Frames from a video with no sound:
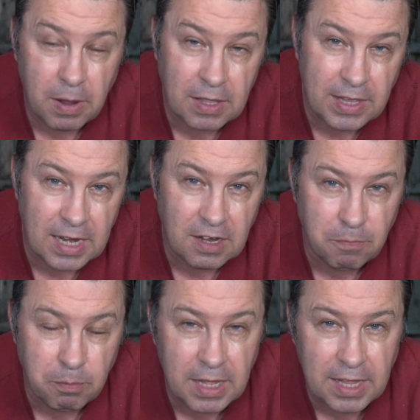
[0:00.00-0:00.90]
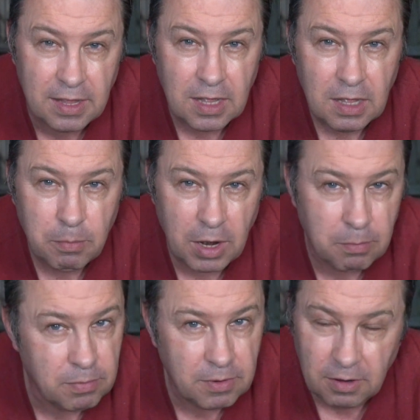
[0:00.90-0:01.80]
by the end of May, but
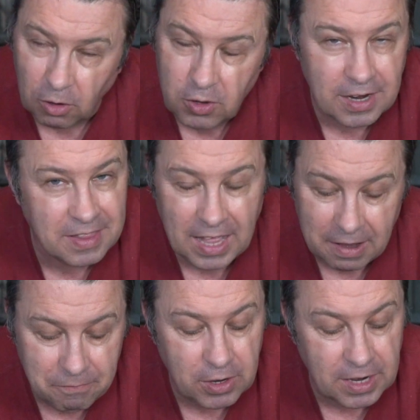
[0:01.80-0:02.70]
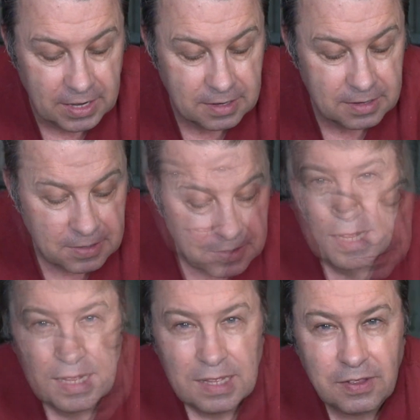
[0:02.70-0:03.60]
I'm looking at that every day.
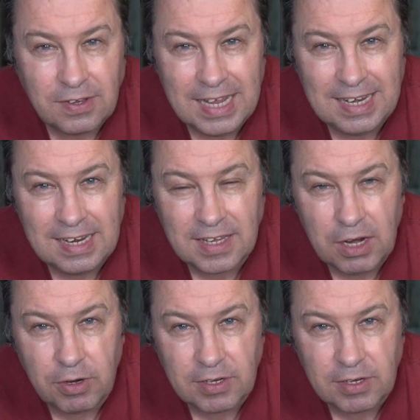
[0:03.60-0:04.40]
The CDC